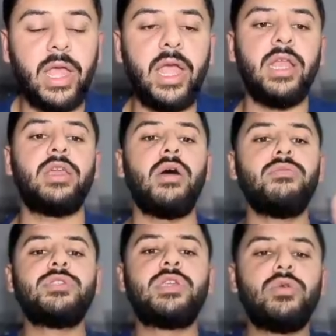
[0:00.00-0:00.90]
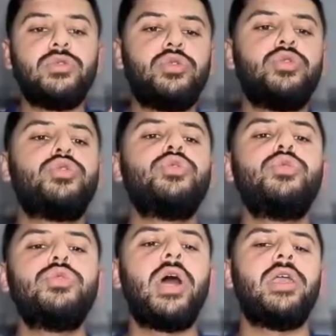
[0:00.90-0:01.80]
it comes down to
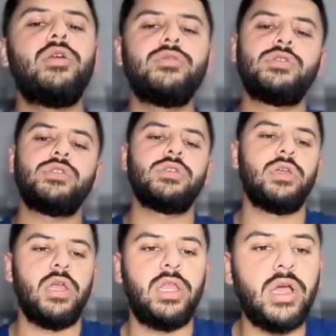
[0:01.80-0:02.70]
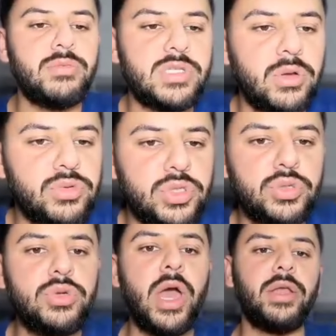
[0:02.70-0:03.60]
two diagnoses.
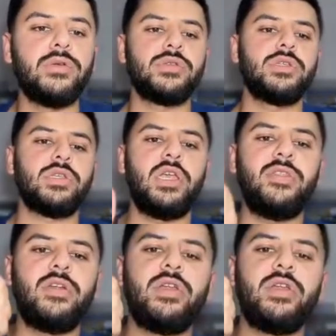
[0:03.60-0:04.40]
Either it